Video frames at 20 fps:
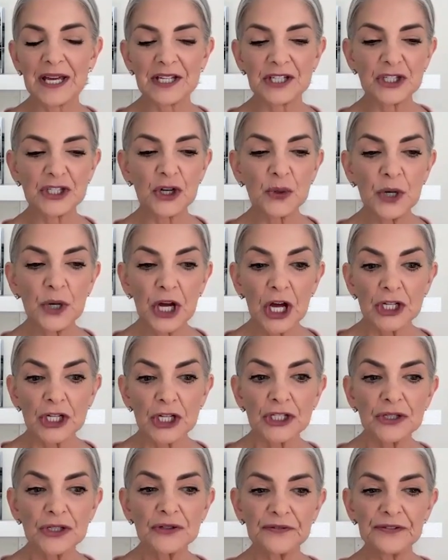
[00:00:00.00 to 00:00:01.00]
So, do
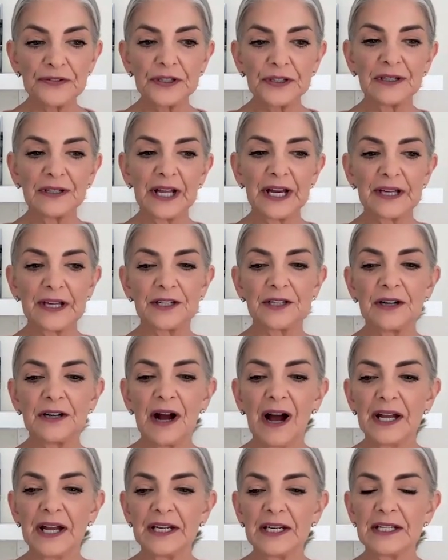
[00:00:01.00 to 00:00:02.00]
you feel like your
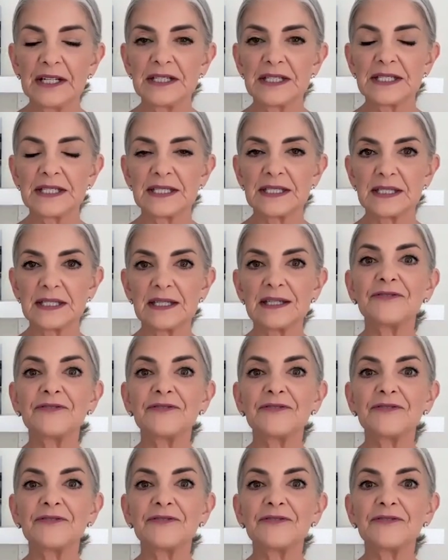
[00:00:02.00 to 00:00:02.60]
audience